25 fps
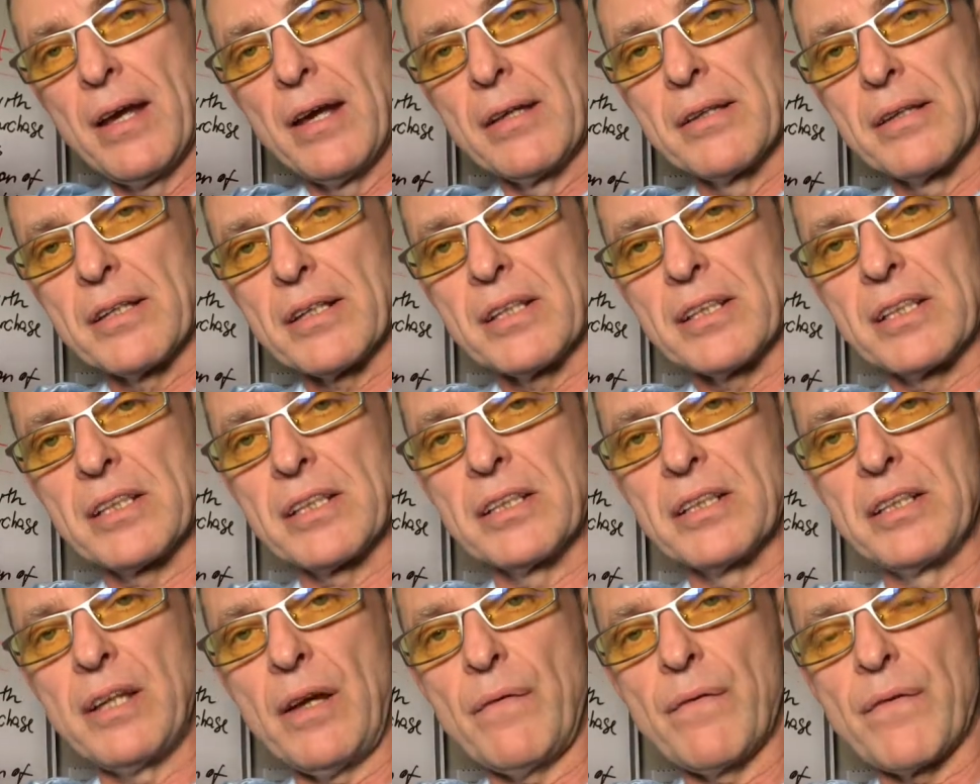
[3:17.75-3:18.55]
there is
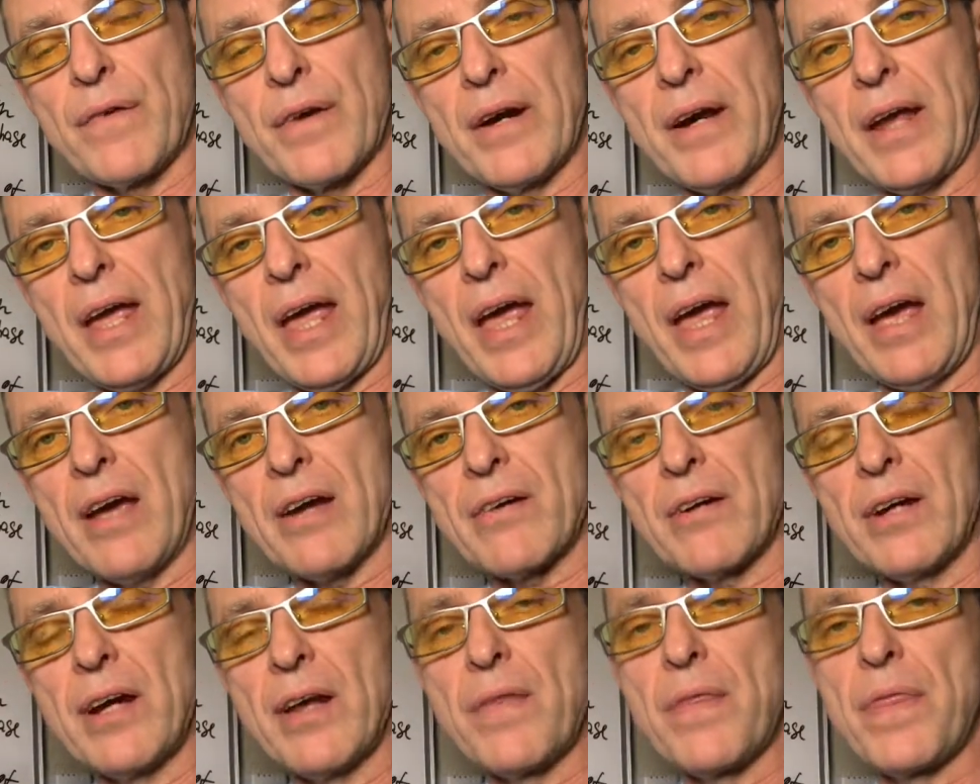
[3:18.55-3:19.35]
different
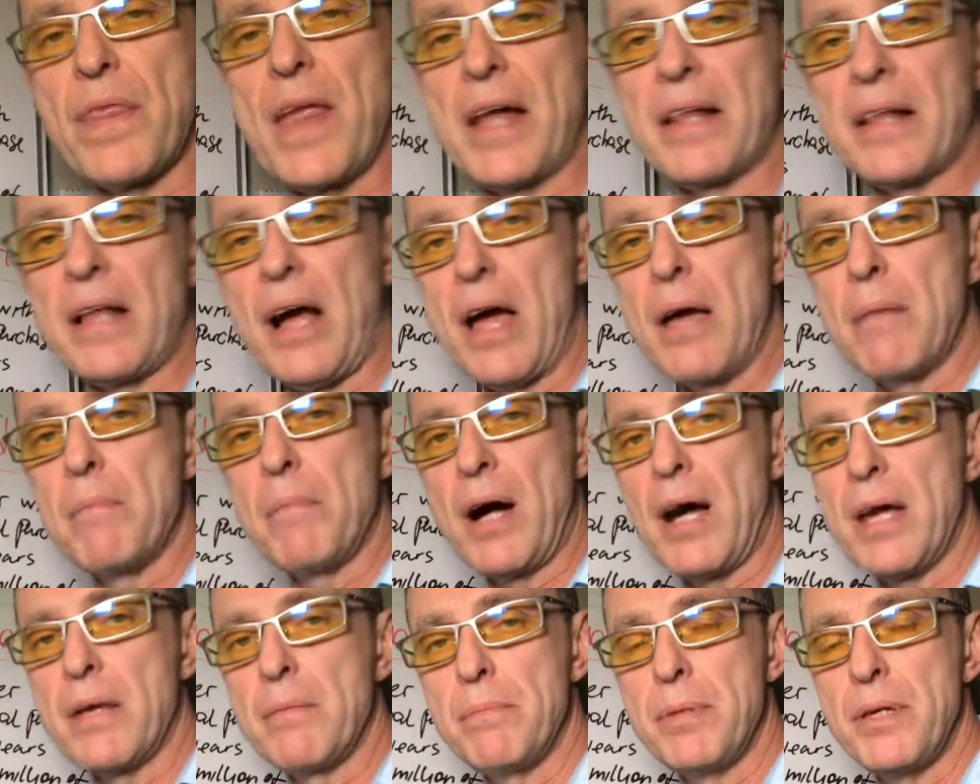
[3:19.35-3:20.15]
area that I
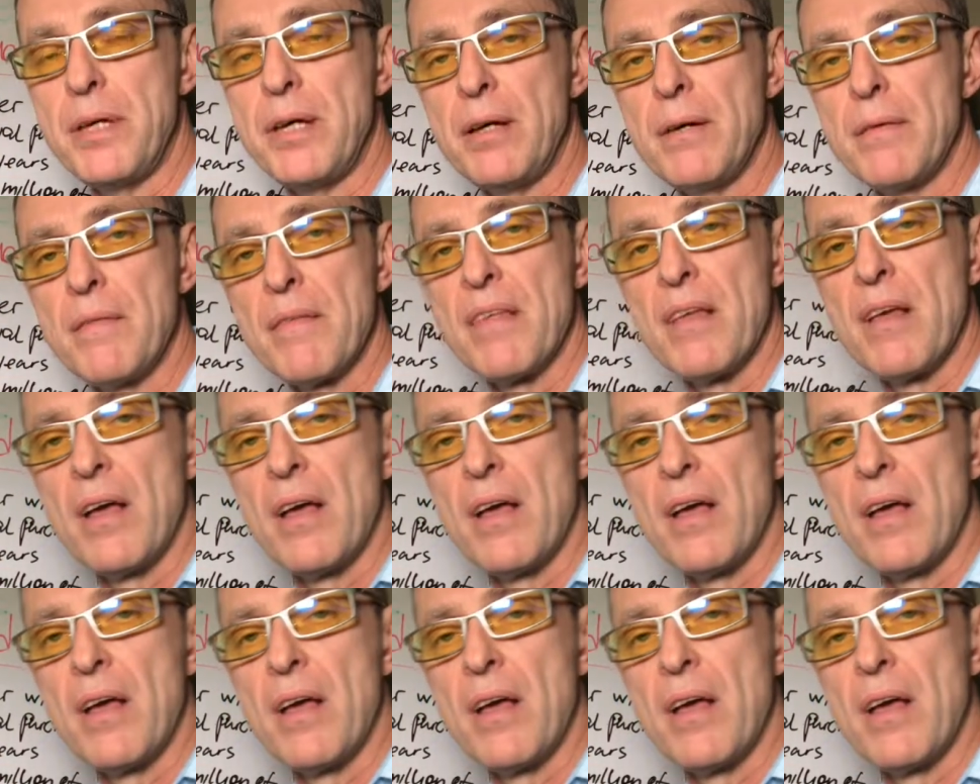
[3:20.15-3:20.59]
might be